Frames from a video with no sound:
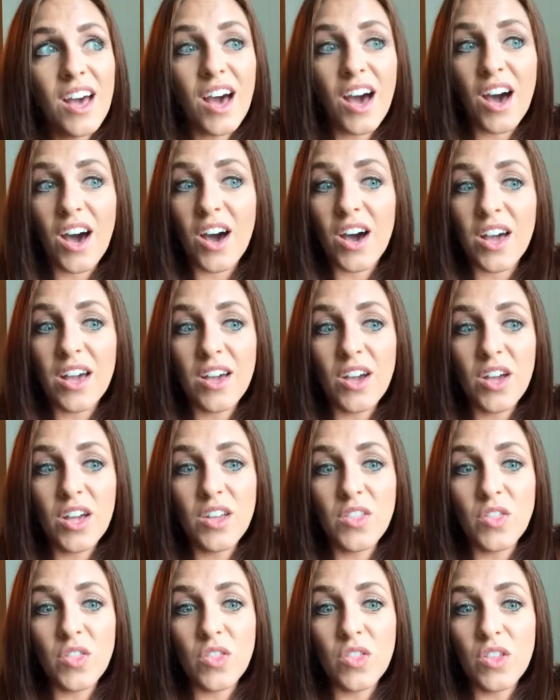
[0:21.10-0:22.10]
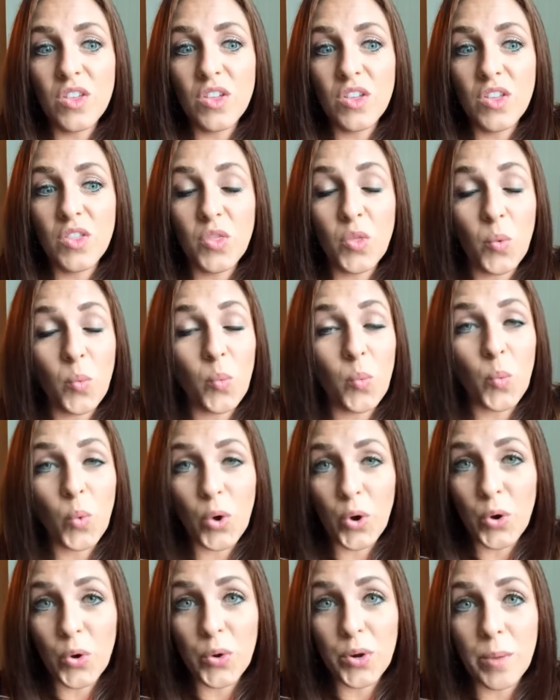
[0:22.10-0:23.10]
uh, in in the
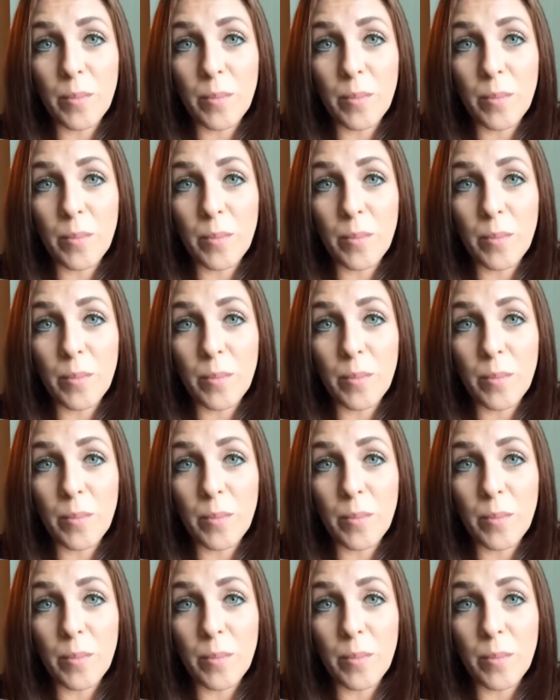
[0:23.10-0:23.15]
world,